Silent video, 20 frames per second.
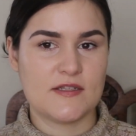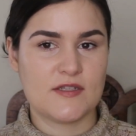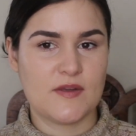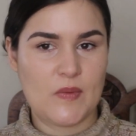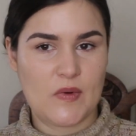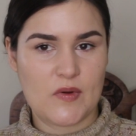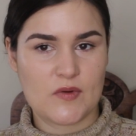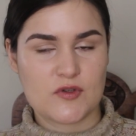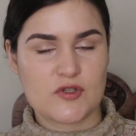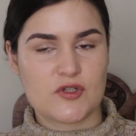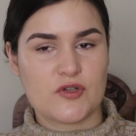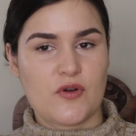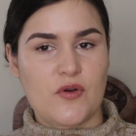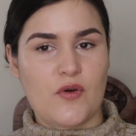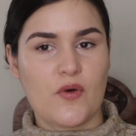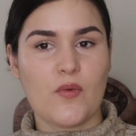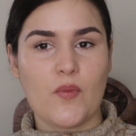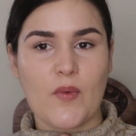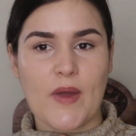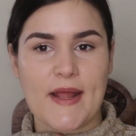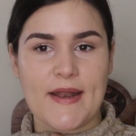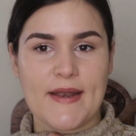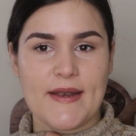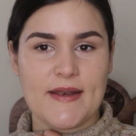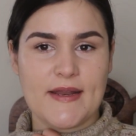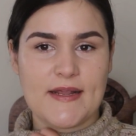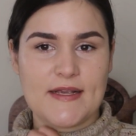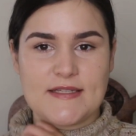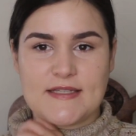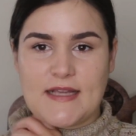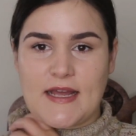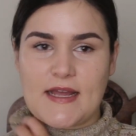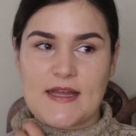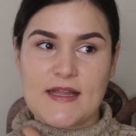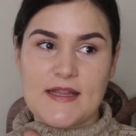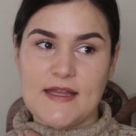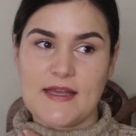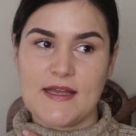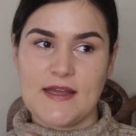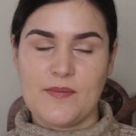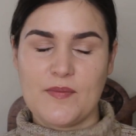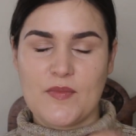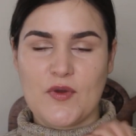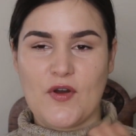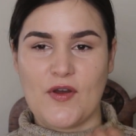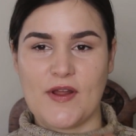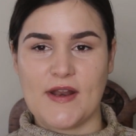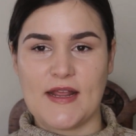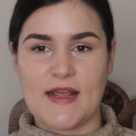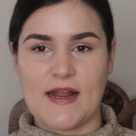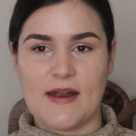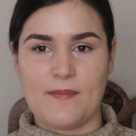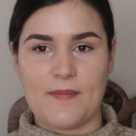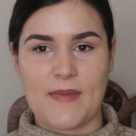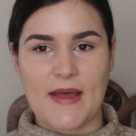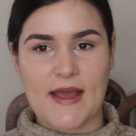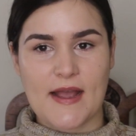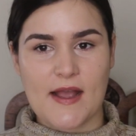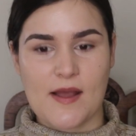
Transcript: so I'm not sure when exactly I'm going to get it back.